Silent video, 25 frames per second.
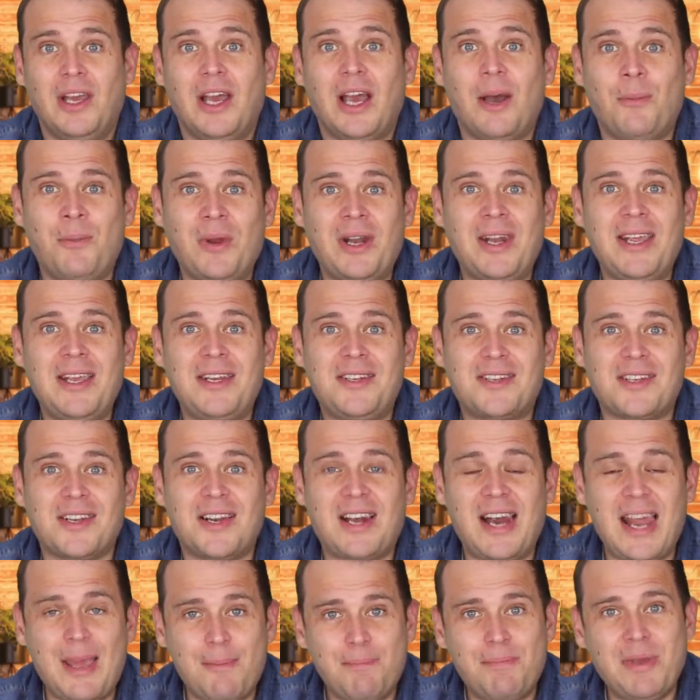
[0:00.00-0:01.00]
And we need to
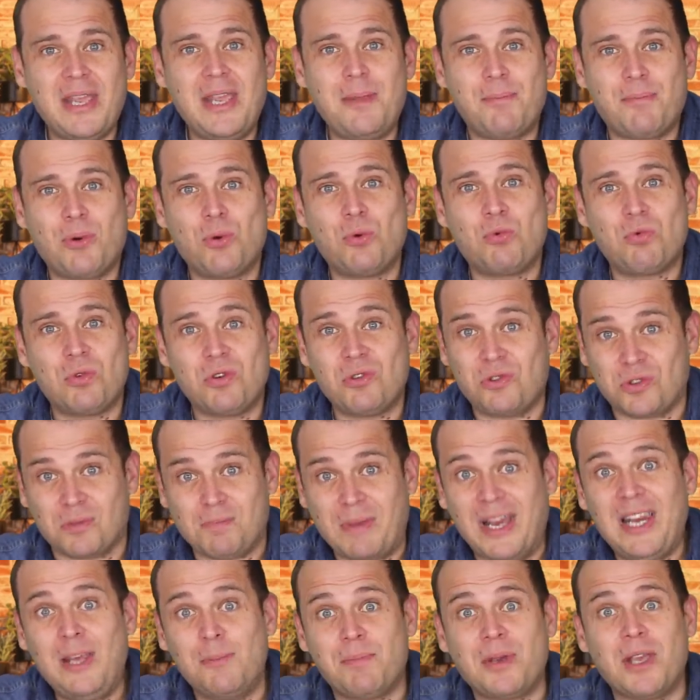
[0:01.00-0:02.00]
let people, or as
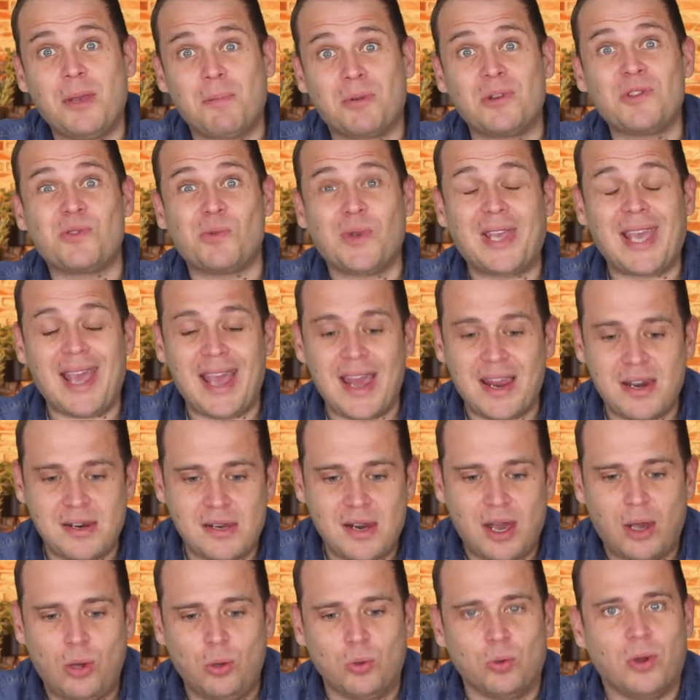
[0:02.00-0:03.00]
many people as we can,
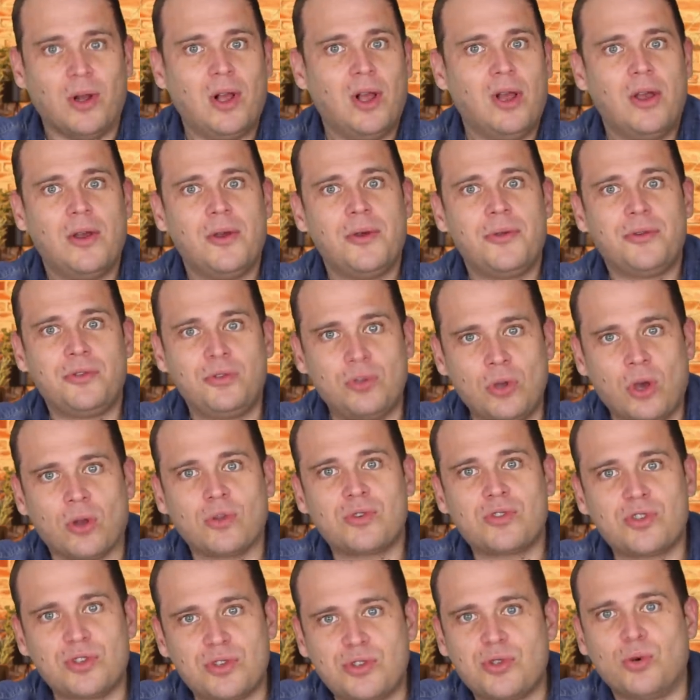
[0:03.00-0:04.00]
know
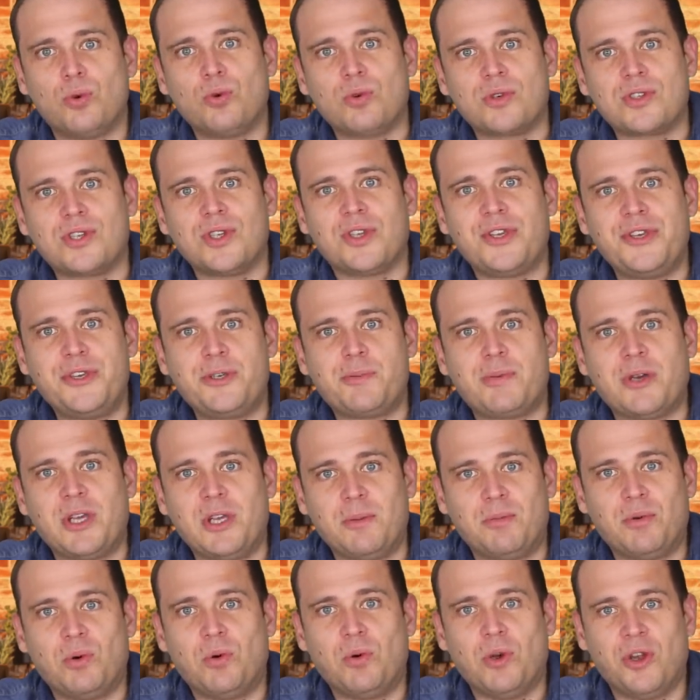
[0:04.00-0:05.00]
not to talk to these
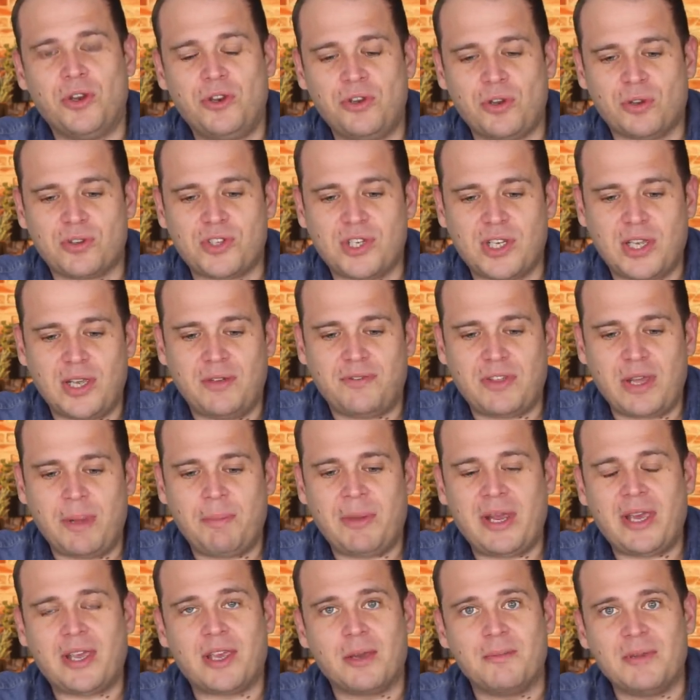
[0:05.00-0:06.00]
people and not to give
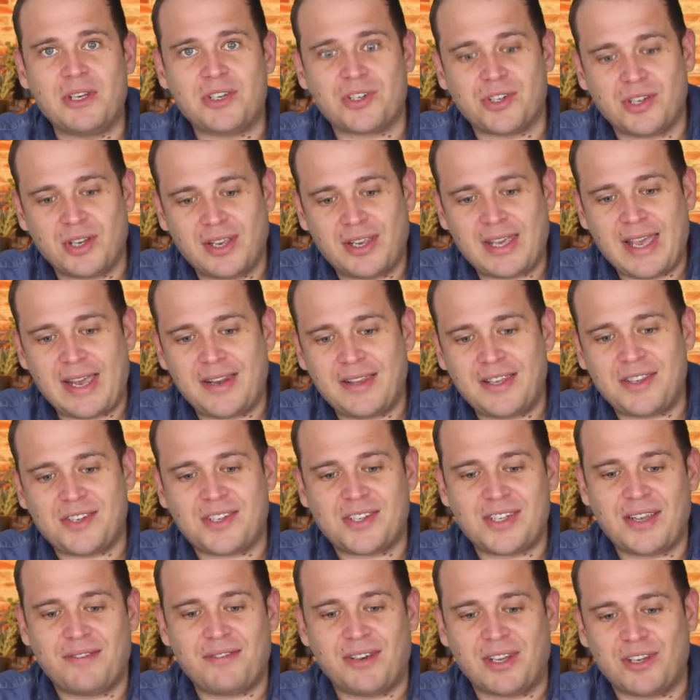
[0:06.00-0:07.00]
them their commission and get
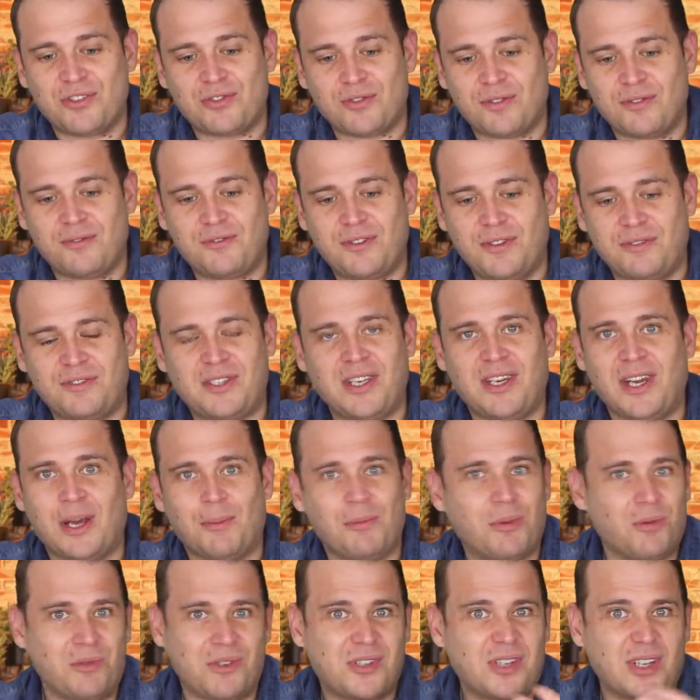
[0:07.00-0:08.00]
this seven hundred fifty
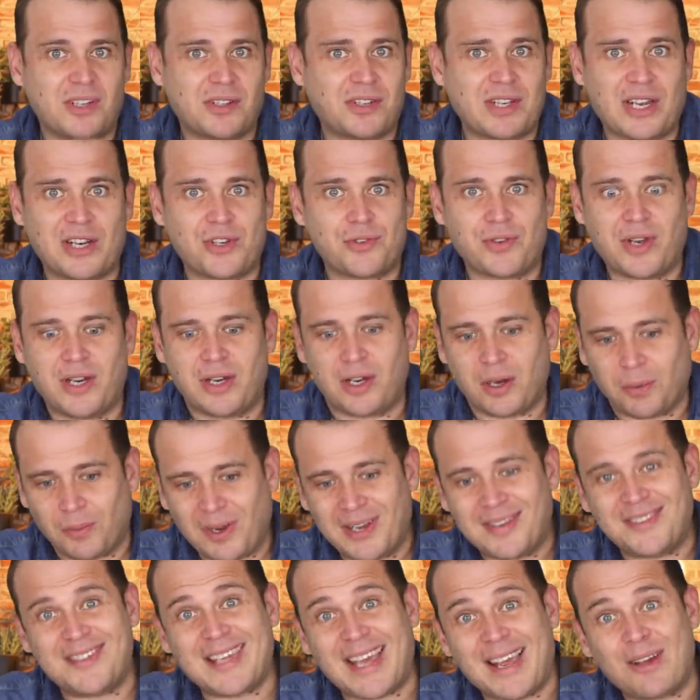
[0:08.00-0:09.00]
number, which is exaggerated
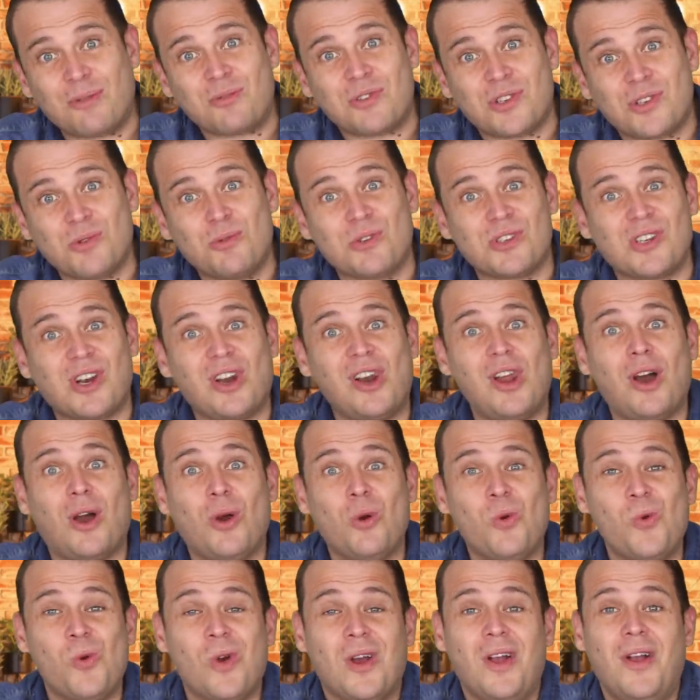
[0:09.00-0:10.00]
anyway, down to as
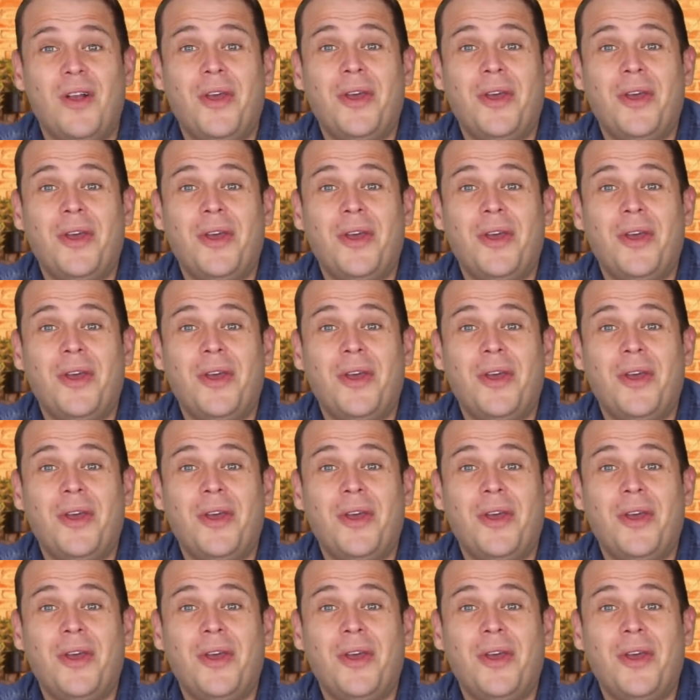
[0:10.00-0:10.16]
low